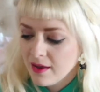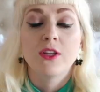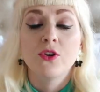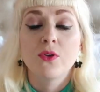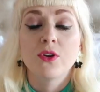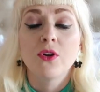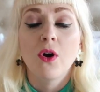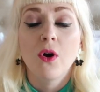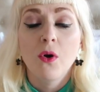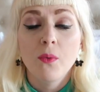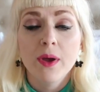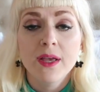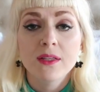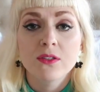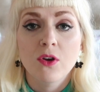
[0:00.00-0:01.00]
And you can
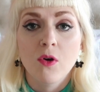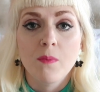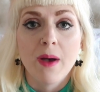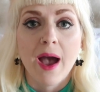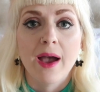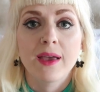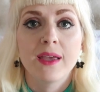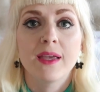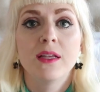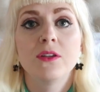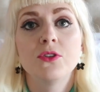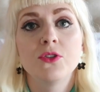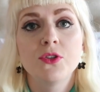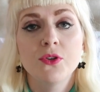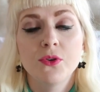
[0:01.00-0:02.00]
always go back
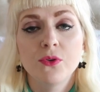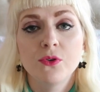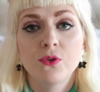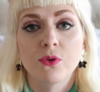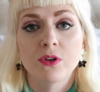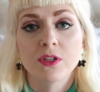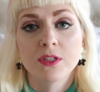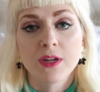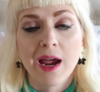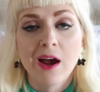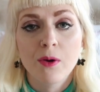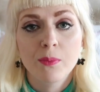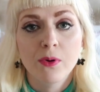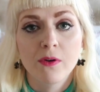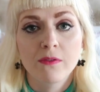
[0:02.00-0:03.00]
into your
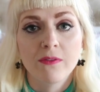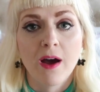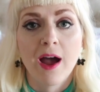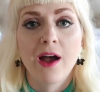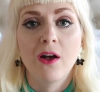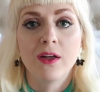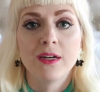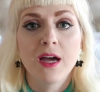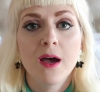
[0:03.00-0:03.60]
style profile and